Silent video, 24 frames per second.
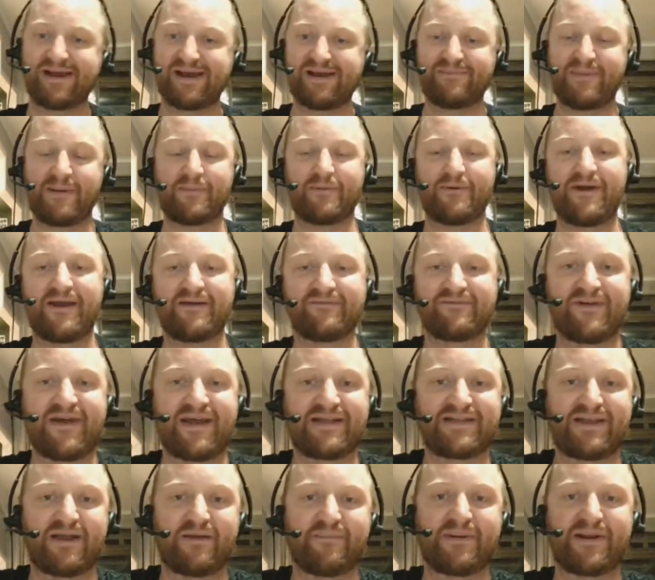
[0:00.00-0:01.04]
people who have
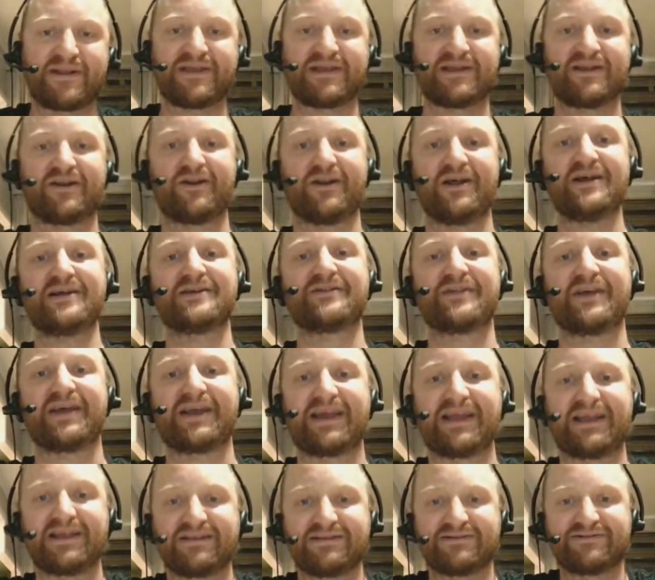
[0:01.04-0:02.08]
had their opinion on it,
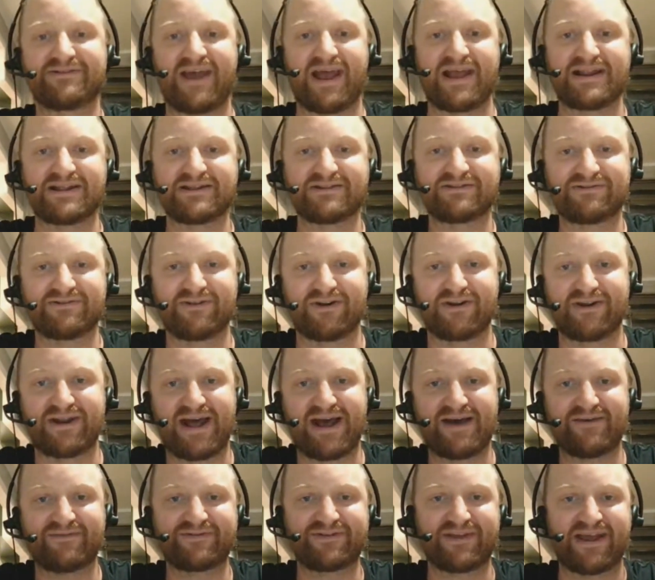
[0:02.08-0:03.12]
saying it's not
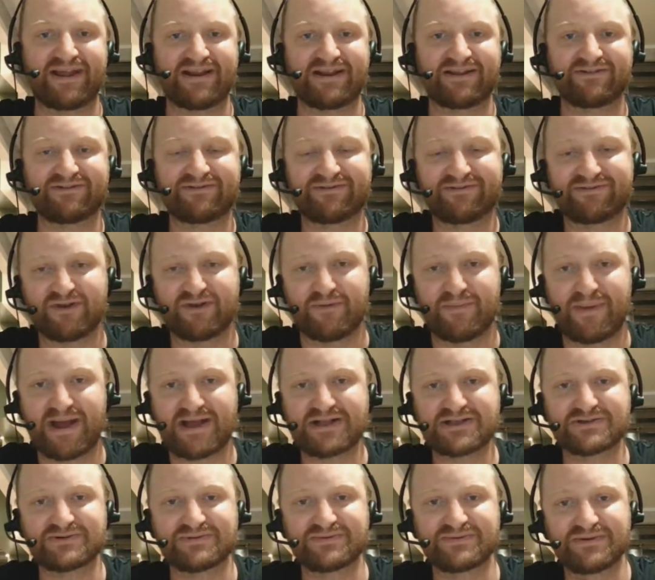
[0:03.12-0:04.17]
enough, saying it's too
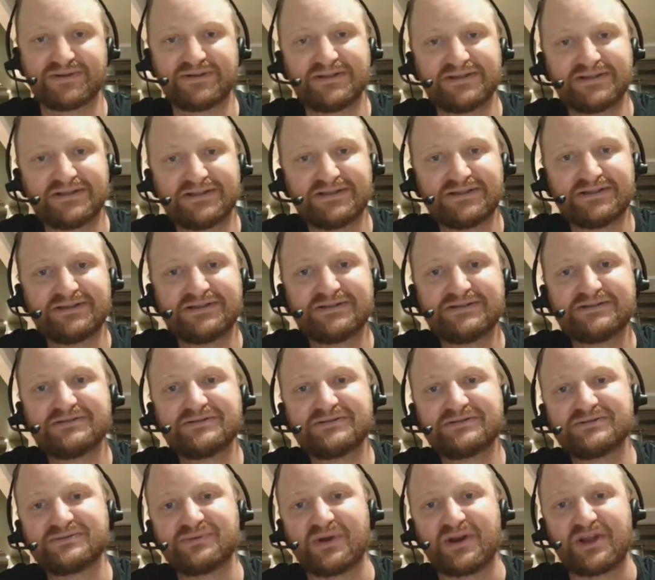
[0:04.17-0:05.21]
much.
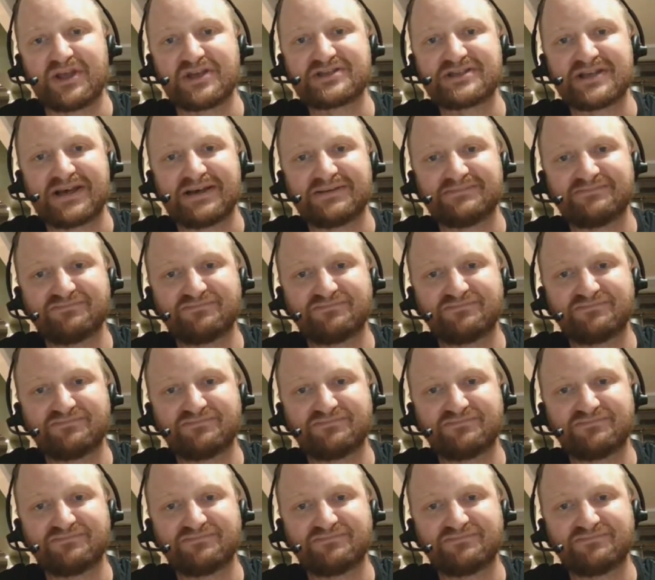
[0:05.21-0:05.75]
Where do you sit?